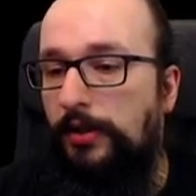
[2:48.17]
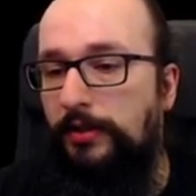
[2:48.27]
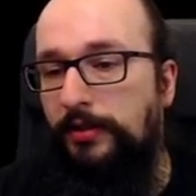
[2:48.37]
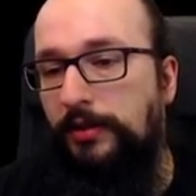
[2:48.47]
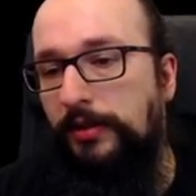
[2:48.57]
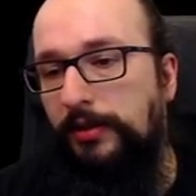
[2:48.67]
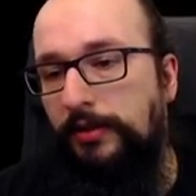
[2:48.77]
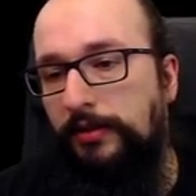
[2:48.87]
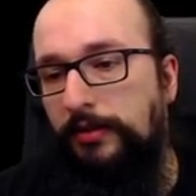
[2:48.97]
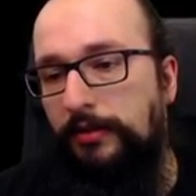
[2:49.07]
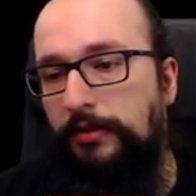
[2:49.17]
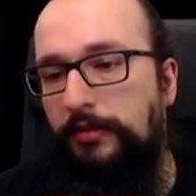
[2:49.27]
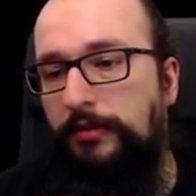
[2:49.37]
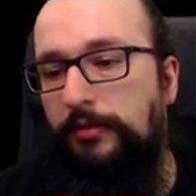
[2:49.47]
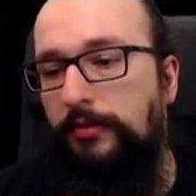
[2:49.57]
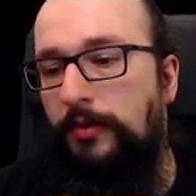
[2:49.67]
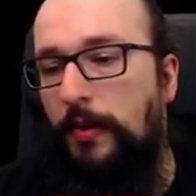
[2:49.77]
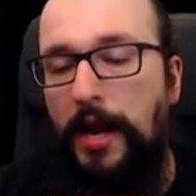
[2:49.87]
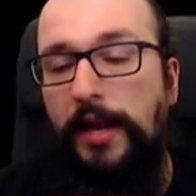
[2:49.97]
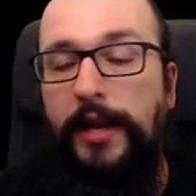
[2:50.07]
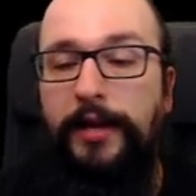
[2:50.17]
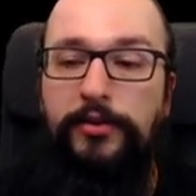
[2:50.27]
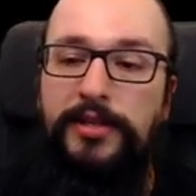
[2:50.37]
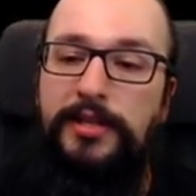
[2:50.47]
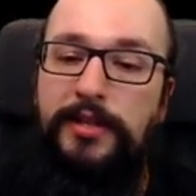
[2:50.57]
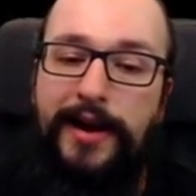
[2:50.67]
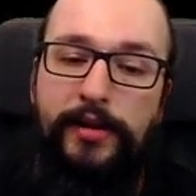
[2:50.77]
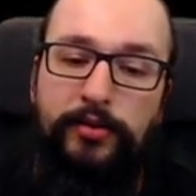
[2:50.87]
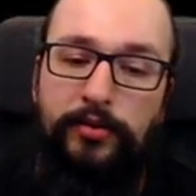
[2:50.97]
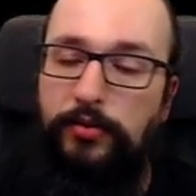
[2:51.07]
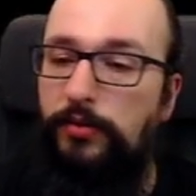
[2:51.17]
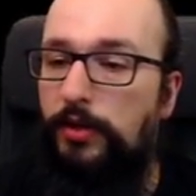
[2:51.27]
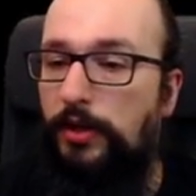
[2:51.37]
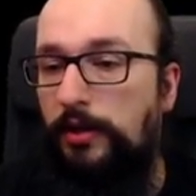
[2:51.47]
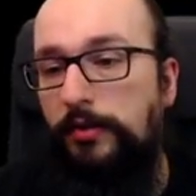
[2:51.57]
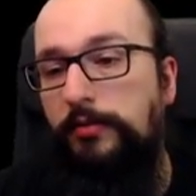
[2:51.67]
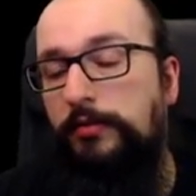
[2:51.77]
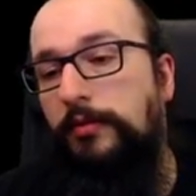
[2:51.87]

I don't know. I like her style too, you know,